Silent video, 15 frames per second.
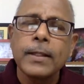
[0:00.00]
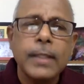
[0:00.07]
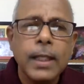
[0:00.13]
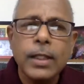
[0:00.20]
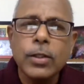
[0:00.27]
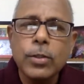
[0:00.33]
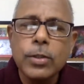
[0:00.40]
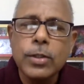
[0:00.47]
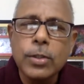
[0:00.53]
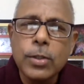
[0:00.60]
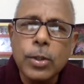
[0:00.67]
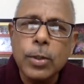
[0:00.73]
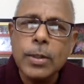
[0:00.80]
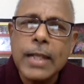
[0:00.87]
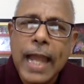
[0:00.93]
They
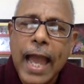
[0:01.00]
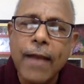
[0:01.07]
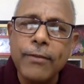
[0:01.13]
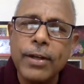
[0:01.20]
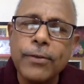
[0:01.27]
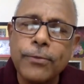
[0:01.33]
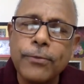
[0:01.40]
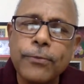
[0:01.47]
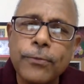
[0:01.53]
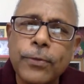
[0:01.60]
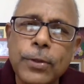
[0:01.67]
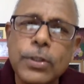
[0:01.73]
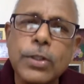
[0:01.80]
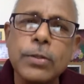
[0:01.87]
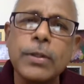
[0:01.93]
don't have enough
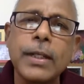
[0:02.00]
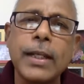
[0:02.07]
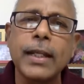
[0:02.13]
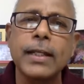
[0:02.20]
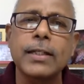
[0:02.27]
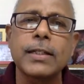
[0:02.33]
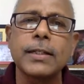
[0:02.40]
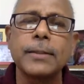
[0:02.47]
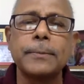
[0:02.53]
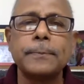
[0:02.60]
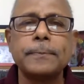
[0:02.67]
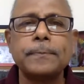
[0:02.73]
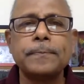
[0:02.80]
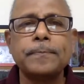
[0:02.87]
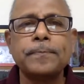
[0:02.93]
food to eat.
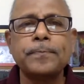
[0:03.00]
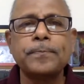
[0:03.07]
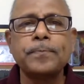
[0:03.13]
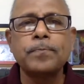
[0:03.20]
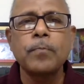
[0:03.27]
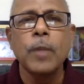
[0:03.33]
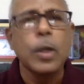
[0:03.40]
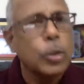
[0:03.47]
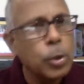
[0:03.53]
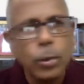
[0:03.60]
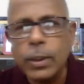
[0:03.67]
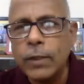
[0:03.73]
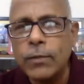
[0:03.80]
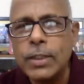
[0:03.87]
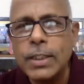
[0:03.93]

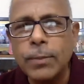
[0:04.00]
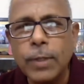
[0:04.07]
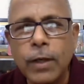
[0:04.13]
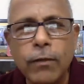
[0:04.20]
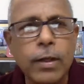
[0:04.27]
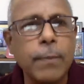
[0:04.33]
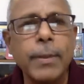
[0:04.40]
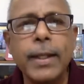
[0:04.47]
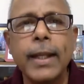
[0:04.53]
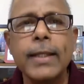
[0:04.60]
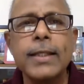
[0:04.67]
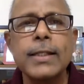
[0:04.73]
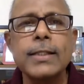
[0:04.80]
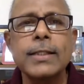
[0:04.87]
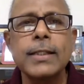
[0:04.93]
Though there were some government
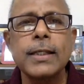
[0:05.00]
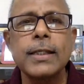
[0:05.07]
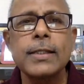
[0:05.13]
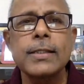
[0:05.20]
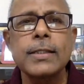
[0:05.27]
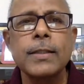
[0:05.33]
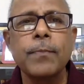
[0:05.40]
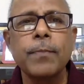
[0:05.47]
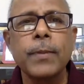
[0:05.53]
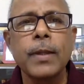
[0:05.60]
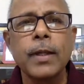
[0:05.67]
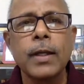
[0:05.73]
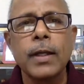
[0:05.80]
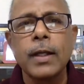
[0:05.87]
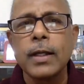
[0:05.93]
agencies,
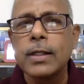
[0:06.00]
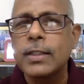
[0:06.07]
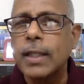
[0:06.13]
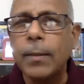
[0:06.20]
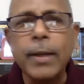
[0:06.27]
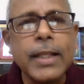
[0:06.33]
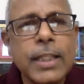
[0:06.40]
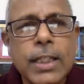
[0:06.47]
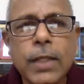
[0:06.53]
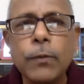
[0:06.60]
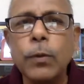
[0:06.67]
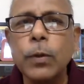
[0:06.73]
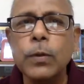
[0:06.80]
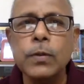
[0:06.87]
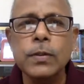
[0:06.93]
some
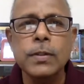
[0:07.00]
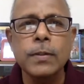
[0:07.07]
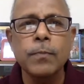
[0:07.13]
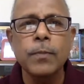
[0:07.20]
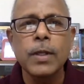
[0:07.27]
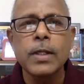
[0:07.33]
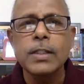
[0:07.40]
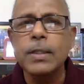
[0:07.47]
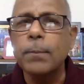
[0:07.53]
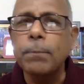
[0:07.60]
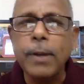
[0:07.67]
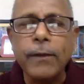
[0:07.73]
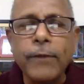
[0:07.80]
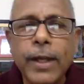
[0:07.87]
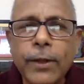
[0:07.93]
NGOs, some
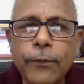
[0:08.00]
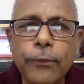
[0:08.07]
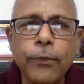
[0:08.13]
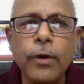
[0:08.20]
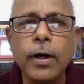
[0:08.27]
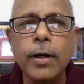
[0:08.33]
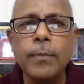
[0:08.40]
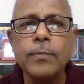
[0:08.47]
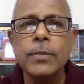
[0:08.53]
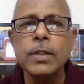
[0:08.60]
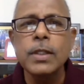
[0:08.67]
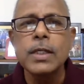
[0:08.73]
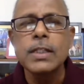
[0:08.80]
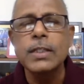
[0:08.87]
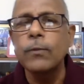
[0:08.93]
private firms,
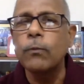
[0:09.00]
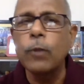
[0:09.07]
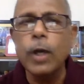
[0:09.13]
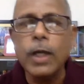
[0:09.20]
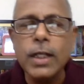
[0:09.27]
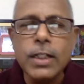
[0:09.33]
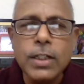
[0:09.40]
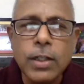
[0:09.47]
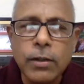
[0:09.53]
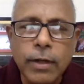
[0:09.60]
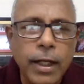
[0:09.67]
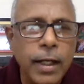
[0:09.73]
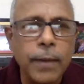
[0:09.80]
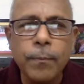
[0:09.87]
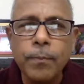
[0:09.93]
some
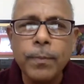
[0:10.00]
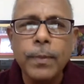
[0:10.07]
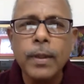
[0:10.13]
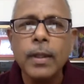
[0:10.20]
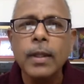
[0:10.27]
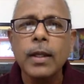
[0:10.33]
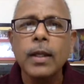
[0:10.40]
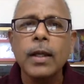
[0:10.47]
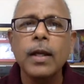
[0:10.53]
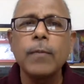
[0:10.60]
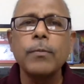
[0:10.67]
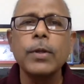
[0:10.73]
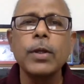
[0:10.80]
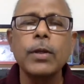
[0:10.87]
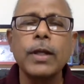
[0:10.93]
voluntary
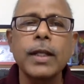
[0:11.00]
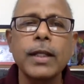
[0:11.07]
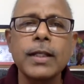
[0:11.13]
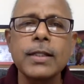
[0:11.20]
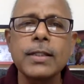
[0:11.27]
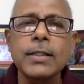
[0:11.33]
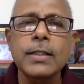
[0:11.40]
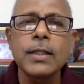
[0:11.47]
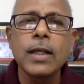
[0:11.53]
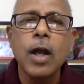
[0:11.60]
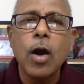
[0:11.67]
communities